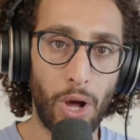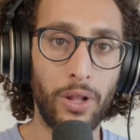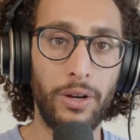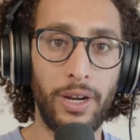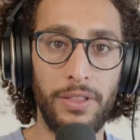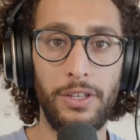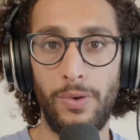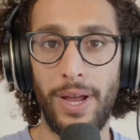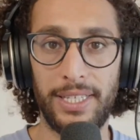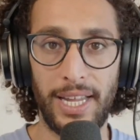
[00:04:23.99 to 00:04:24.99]
dollar and the
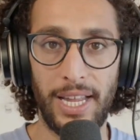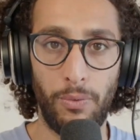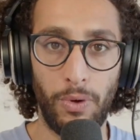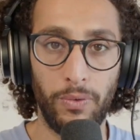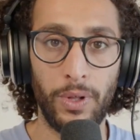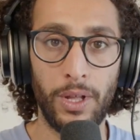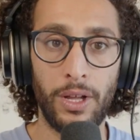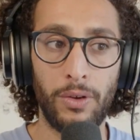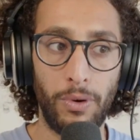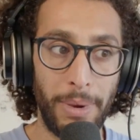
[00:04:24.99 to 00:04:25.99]
USA will
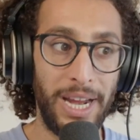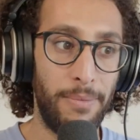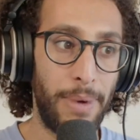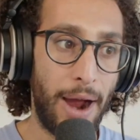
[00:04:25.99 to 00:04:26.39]
remain in